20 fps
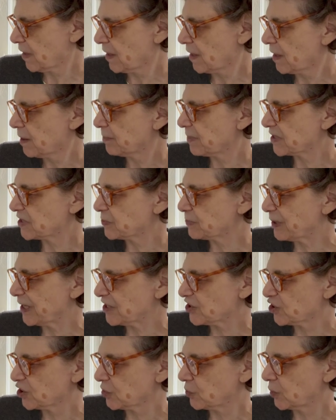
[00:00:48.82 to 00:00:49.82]
by
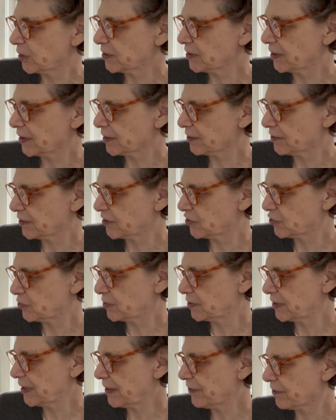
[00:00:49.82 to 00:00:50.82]
splashing one color into
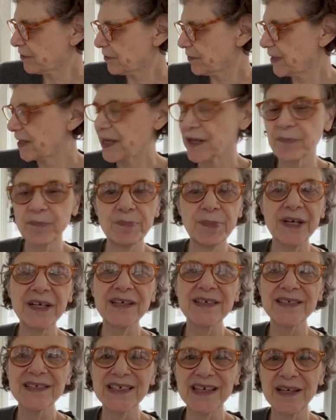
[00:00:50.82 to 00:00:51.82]
another. They had
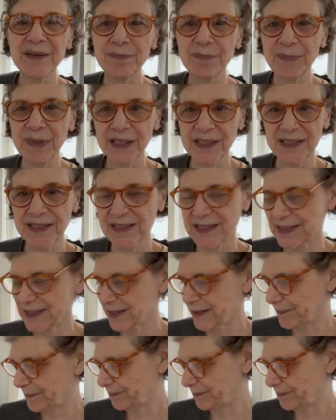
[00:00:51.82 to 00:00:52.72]
buckets and buckets.